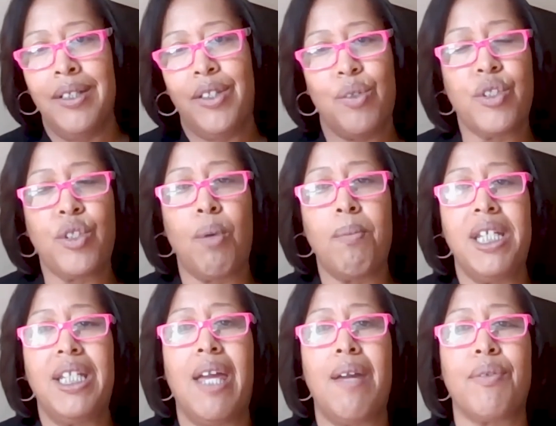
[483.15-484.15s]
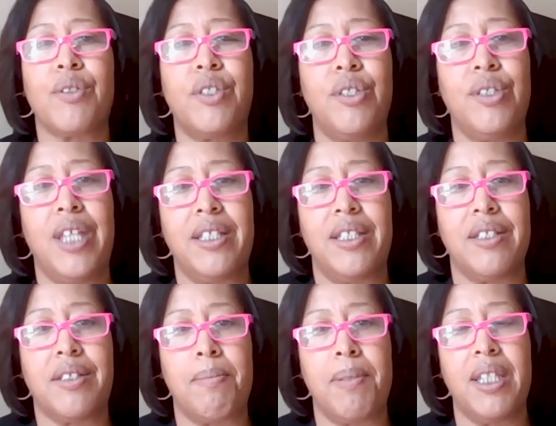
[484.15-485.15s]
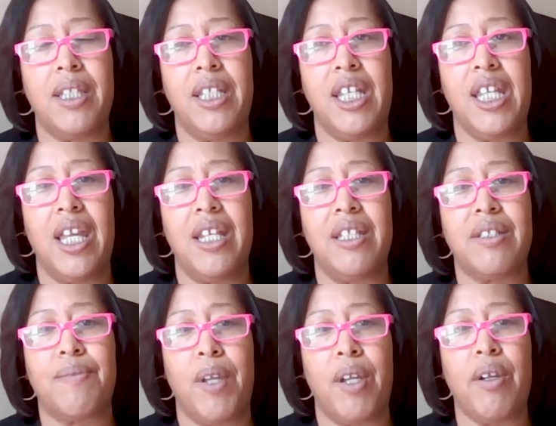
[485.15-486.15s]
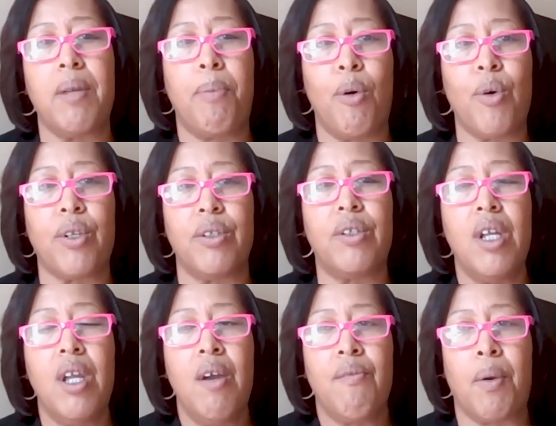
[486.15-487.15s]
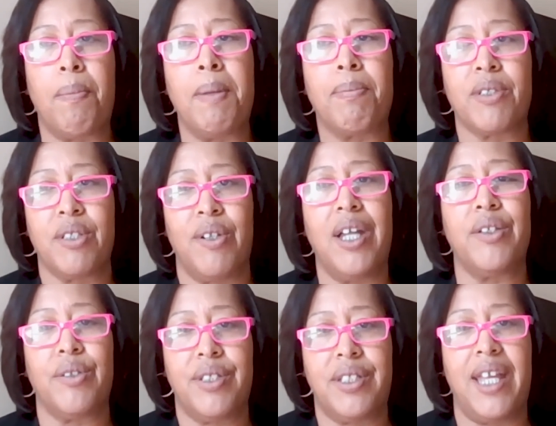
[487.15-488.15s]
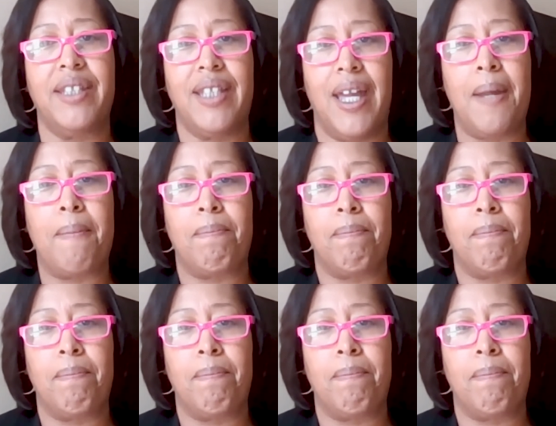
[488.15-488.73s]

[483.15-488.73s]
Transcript: There's so many levels to that disability, and it's very important for people to understand that.